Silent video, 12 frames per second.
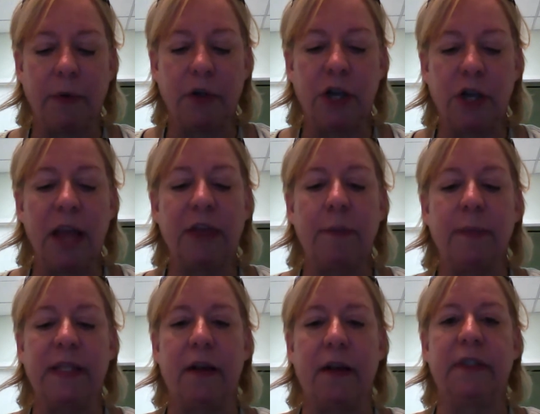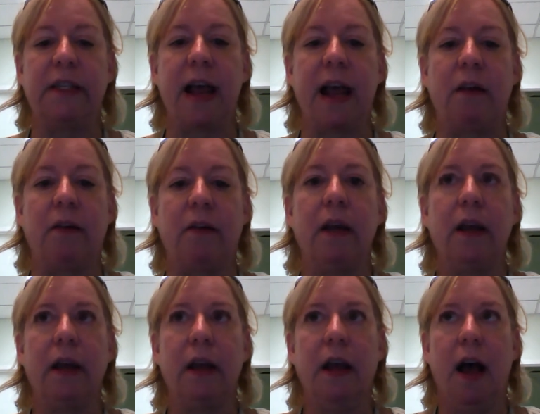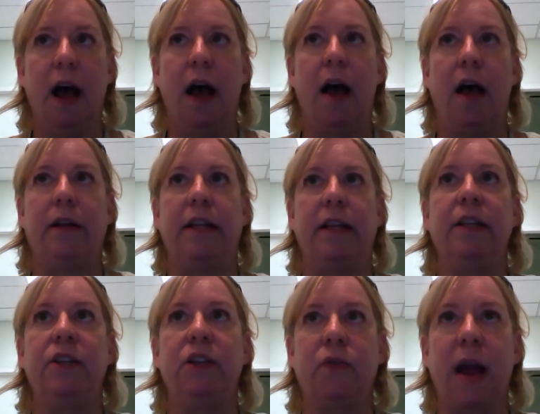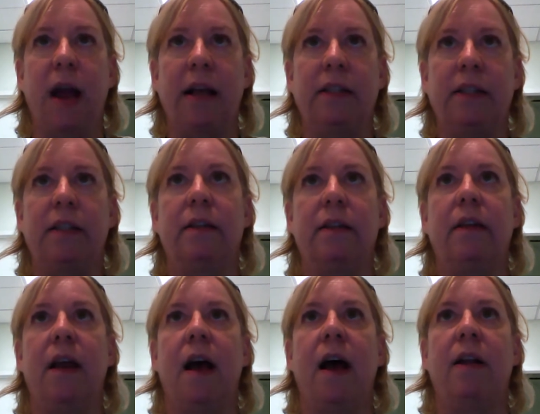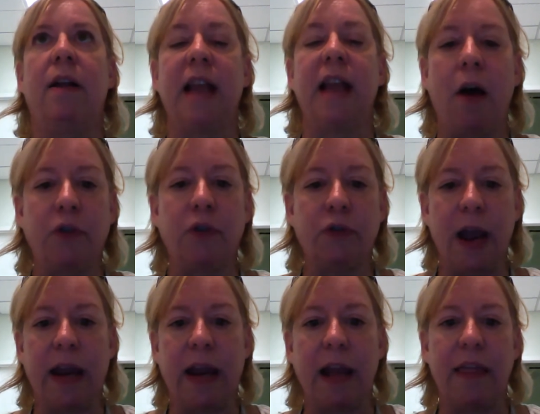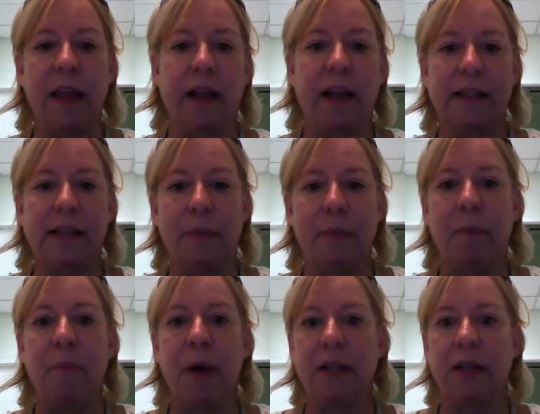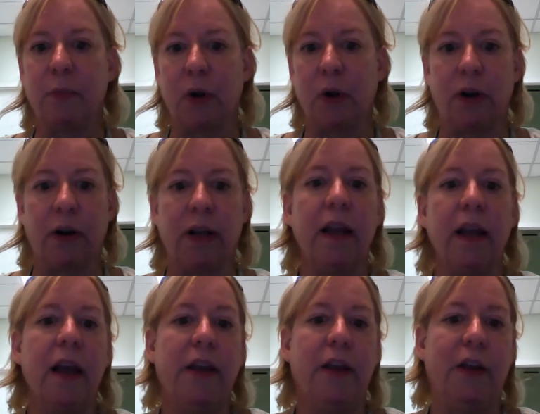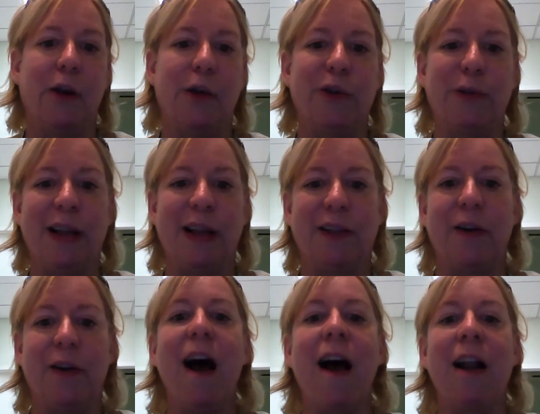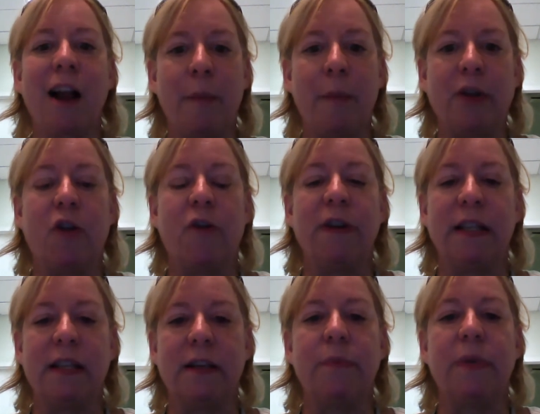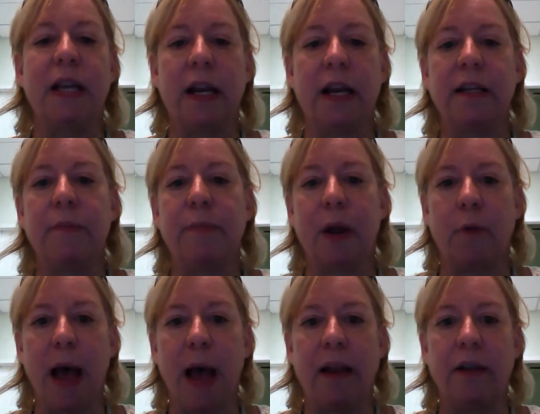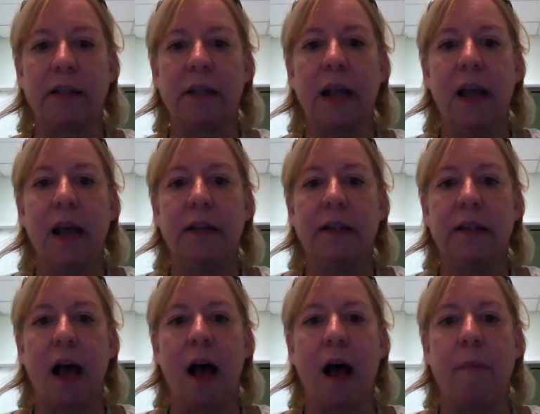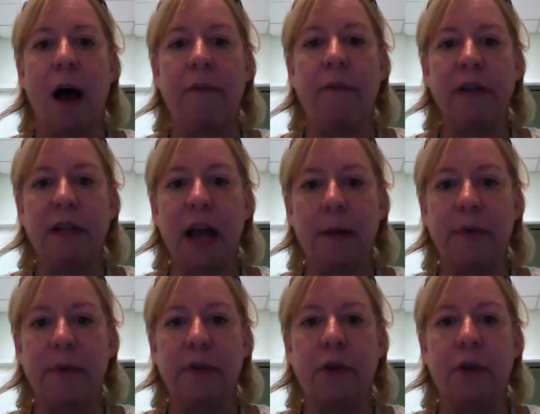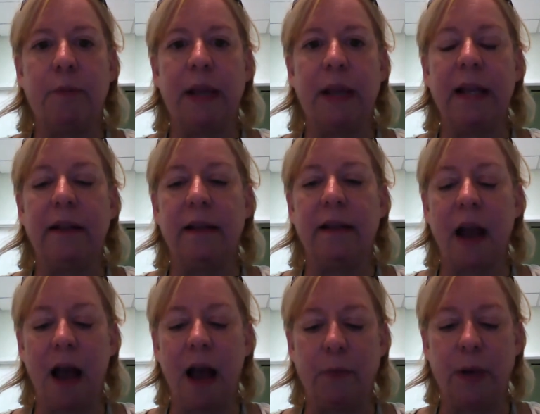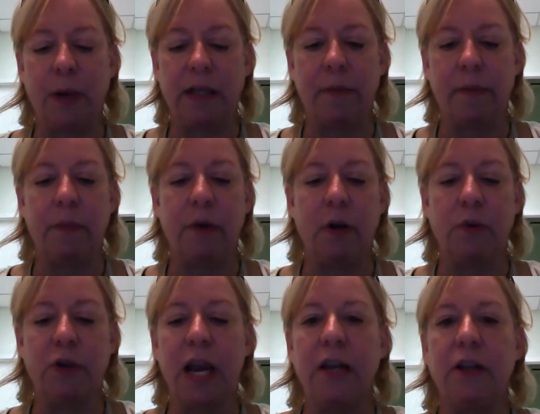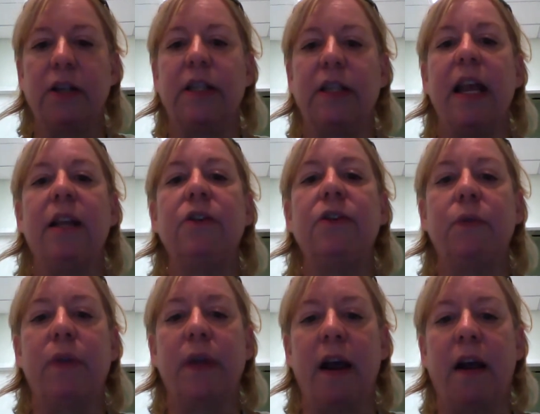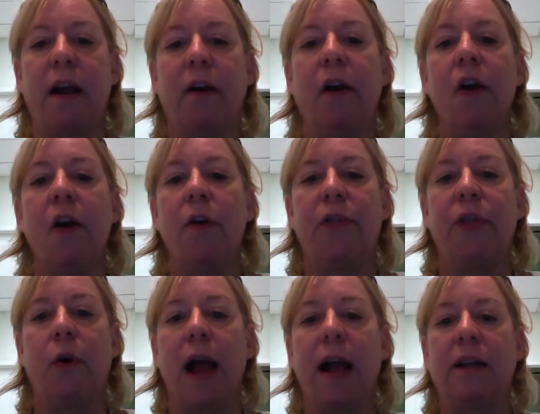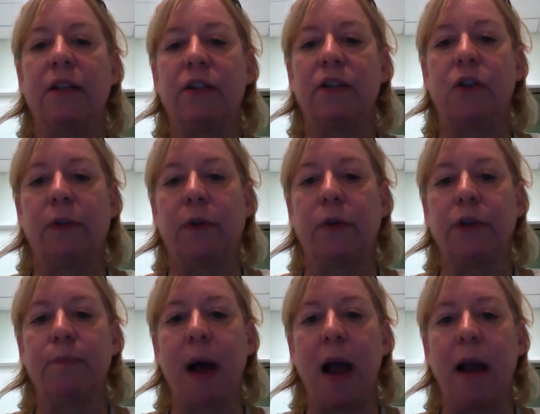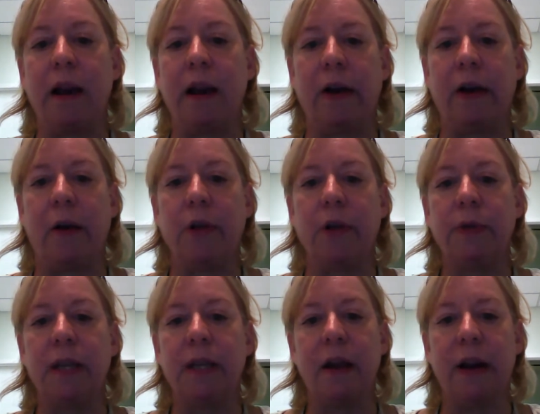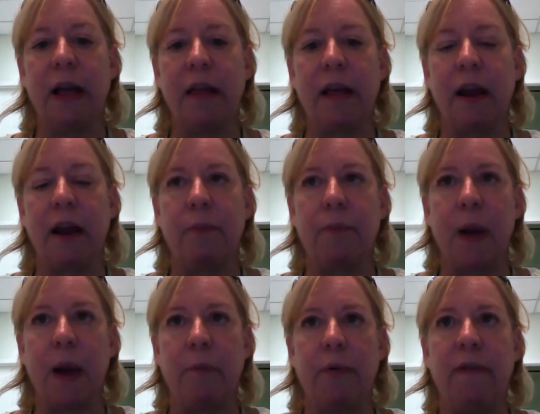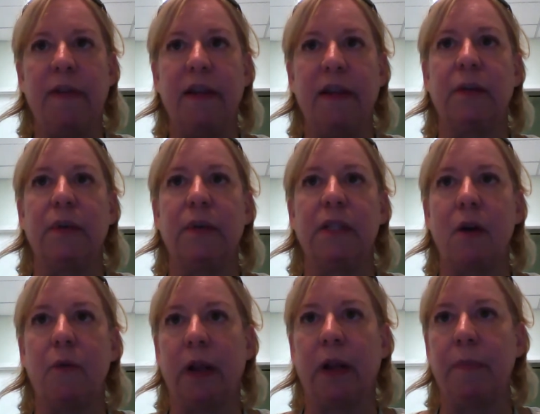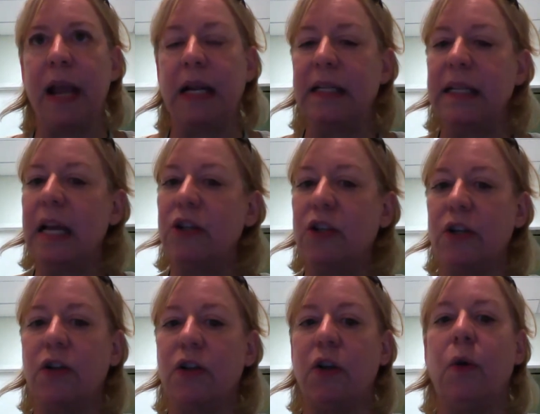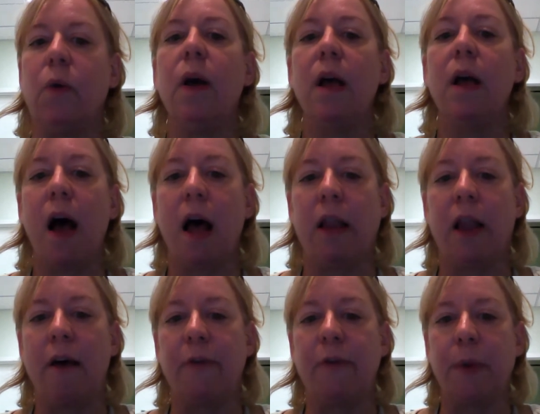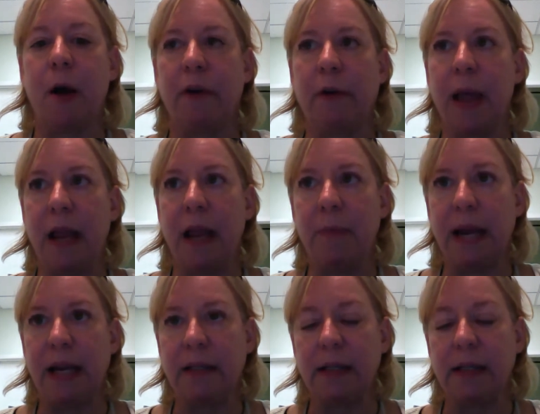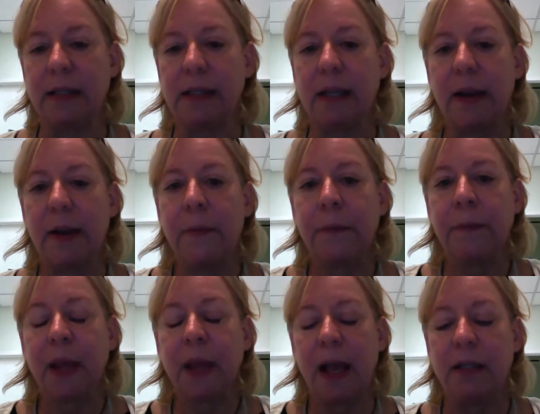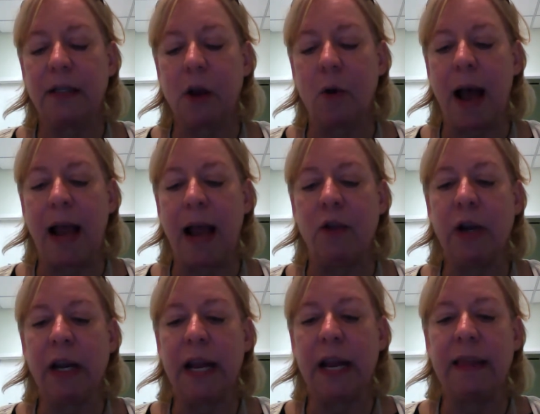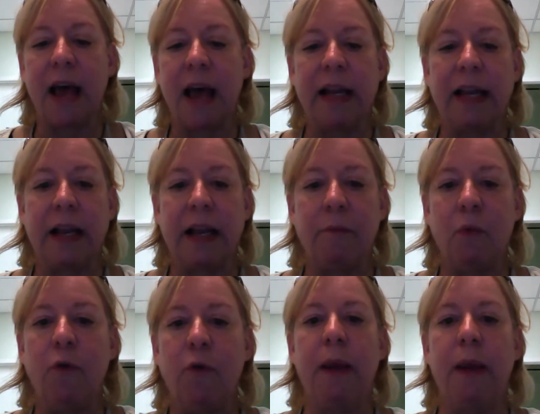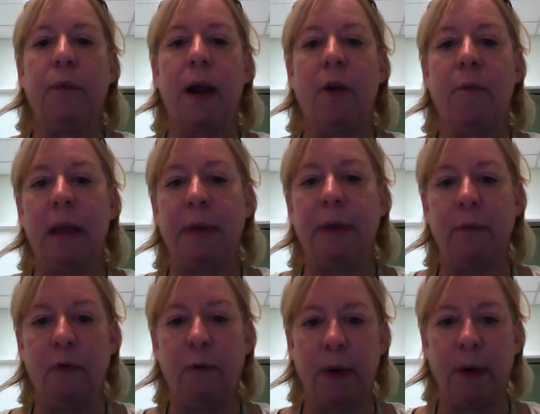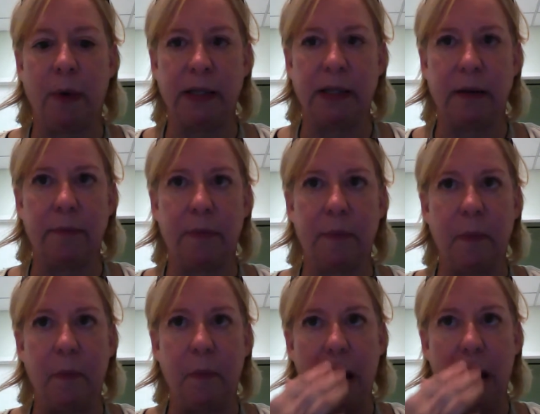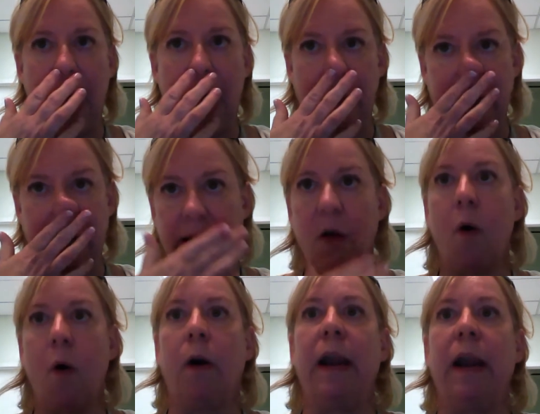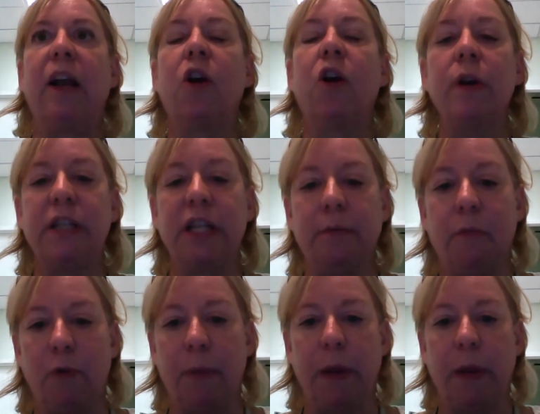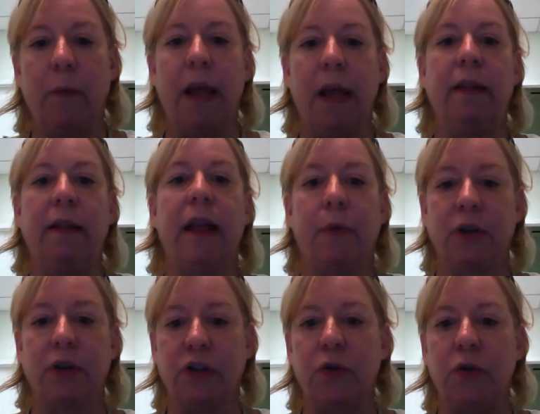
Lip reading: jet themselves down, de-stress, downtrain, I think is the big buzzword, to get their autonomic nervous system to get into better balance. So, oftentimes could be done with some, changes into their thorax and cervical spine area, which was an area that I previously was not really paying attention to a lot for pelvic pain patients. And so by looking at that and getting movement where maybe movement wasn't happening, or encouraging movement when they were just